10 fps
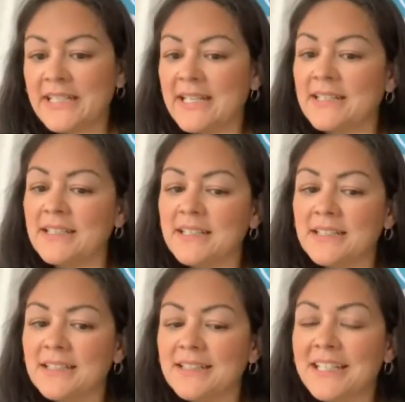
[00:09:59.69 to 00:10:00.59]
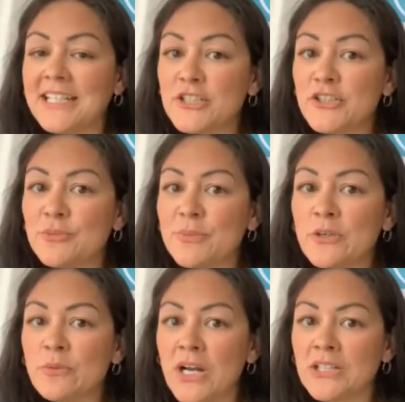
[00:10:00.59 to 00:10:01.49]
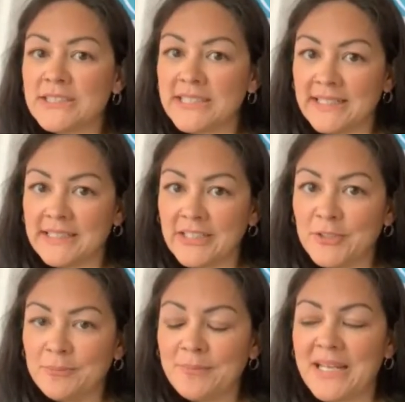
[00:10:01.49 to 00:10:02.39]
And it took me a while to get there.